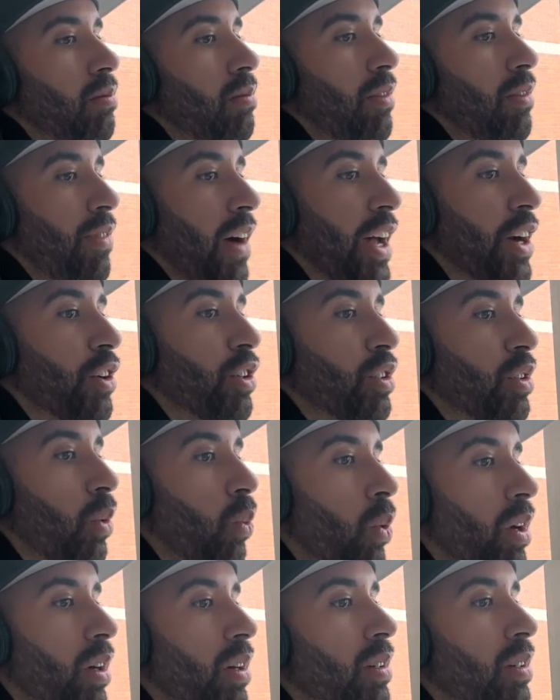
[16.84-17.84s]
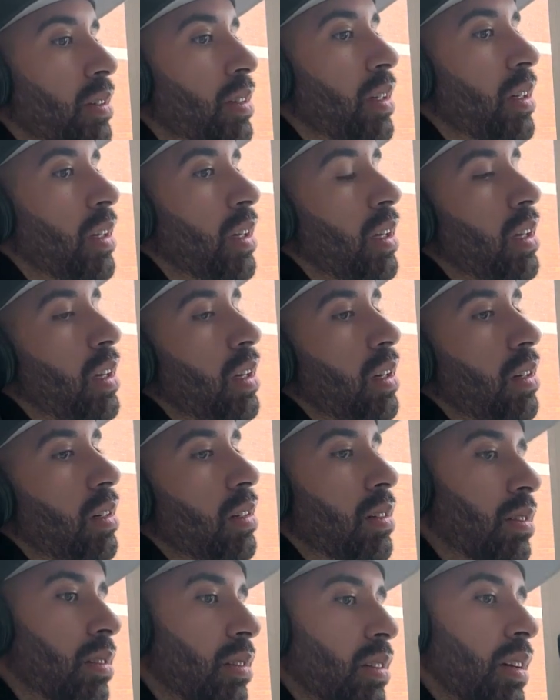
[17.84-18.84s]
fighter in the world,
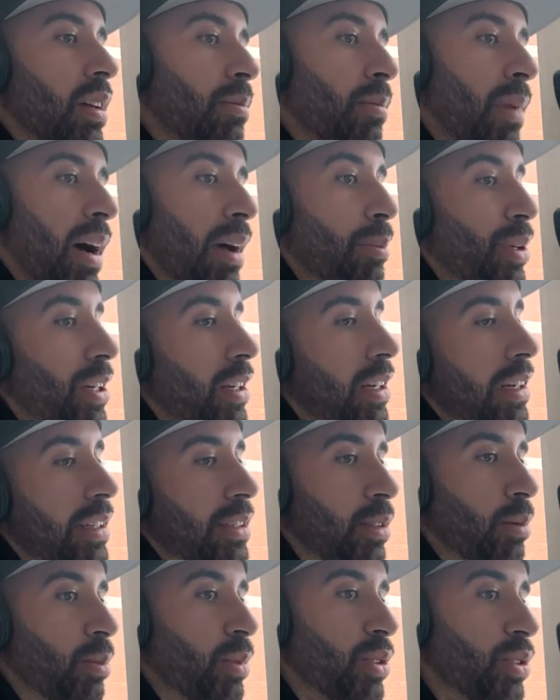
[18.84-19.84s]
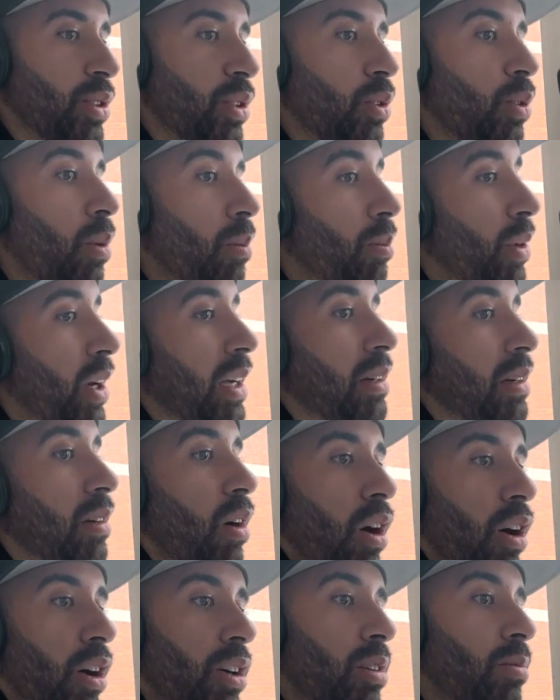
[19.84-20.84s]
in my opinion, he's number two, but
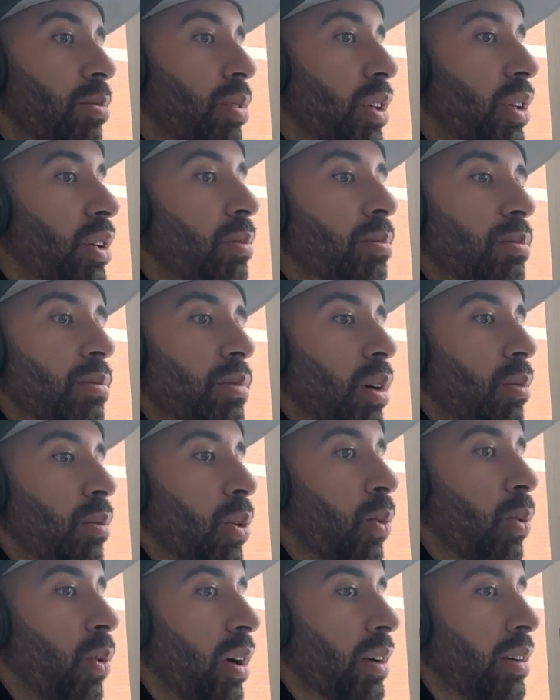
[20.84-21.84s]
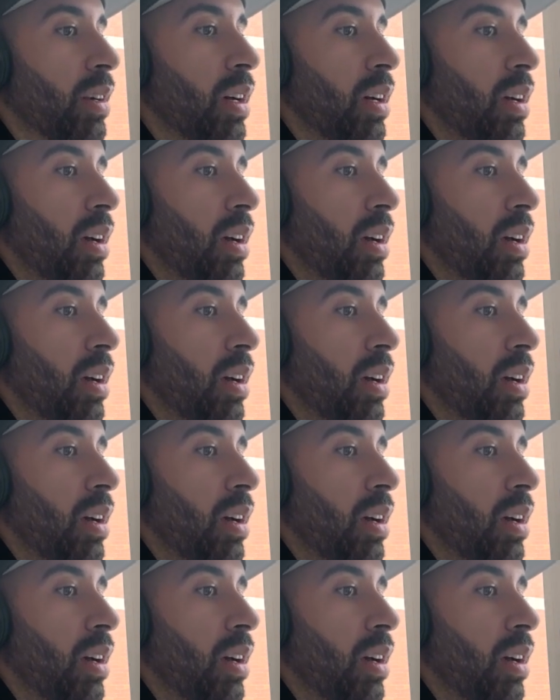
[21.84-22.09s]
arguably number one,